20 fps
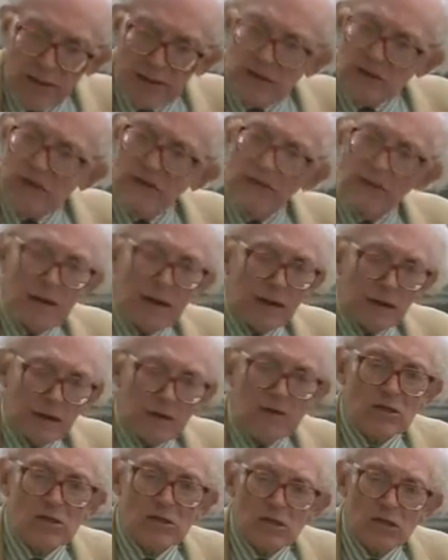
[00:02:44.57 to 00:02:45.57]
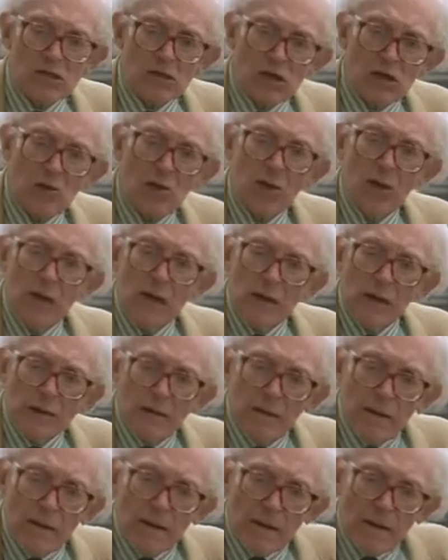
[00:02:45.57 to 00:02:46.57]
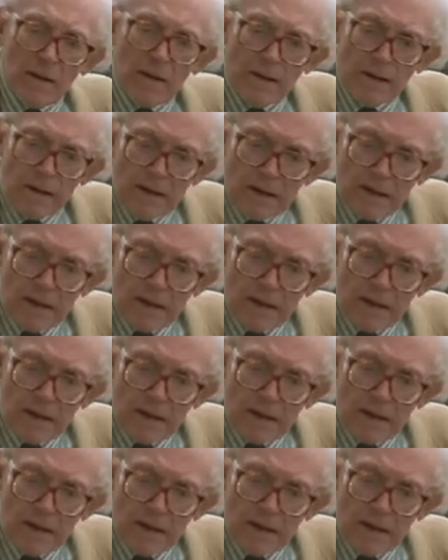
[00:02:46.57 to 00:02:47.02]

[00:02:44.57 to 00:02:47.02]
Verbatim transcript: against the Americans and so uh,